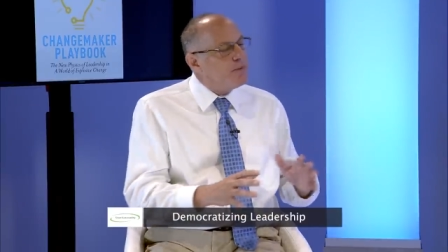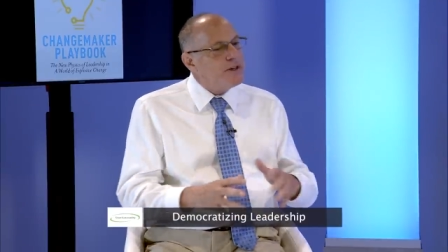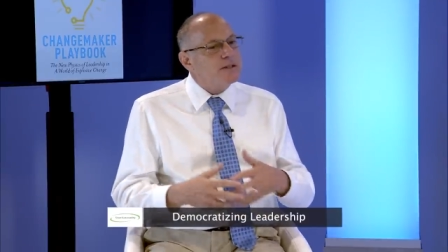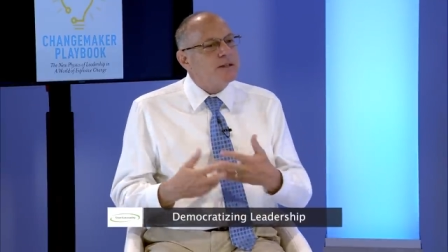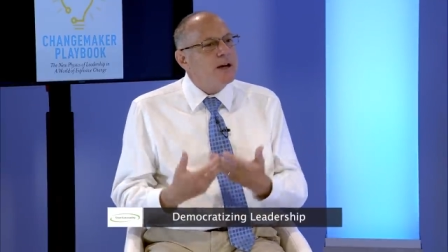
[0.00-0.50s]
Mm.
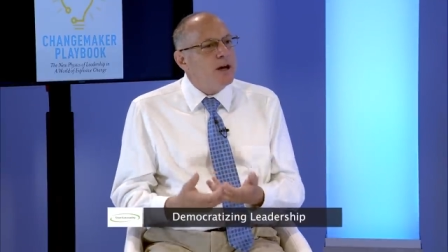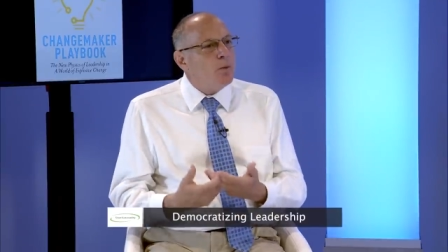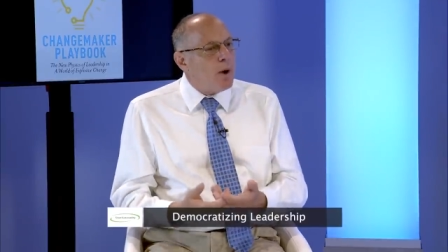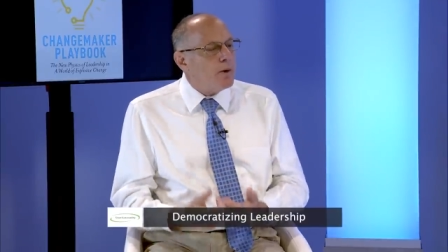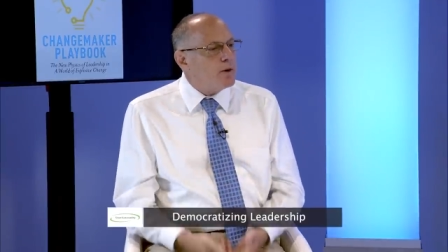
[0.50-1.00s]
This,
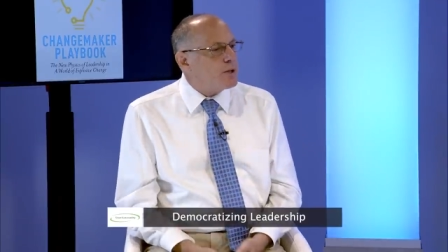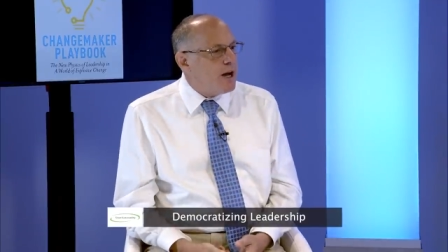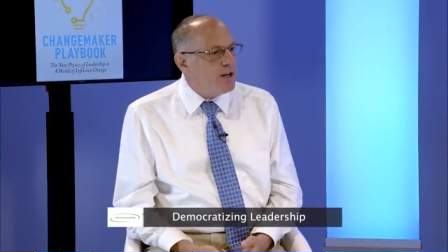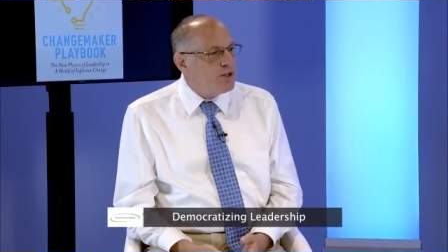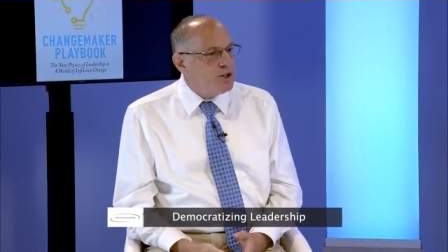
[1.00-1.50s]
what we were
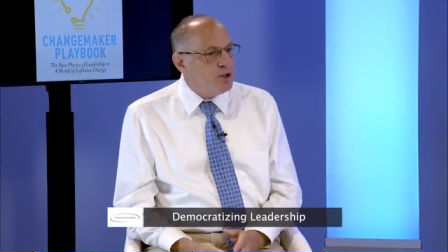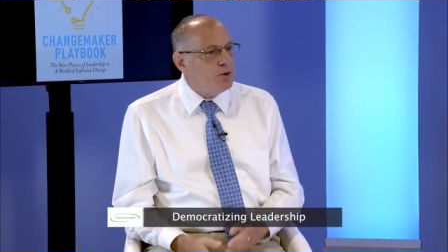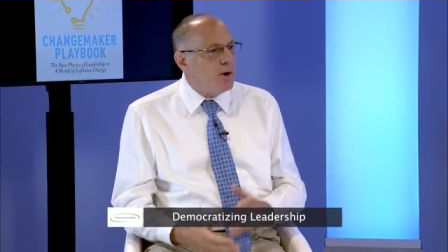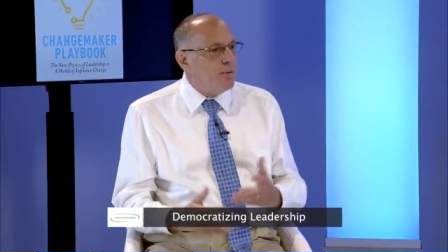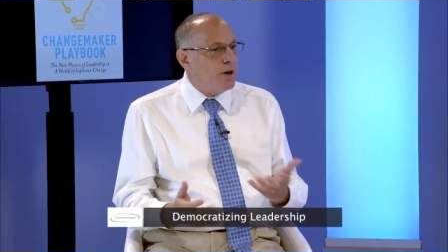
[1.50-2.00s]
trying to
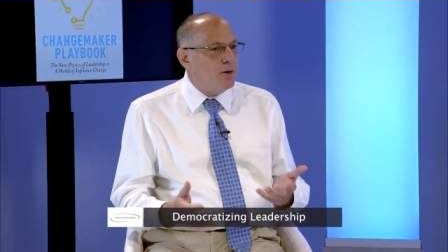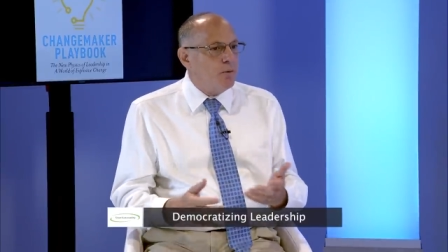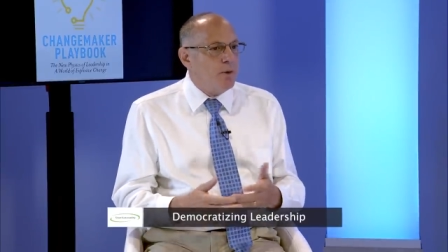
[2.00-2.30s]
do, I mean,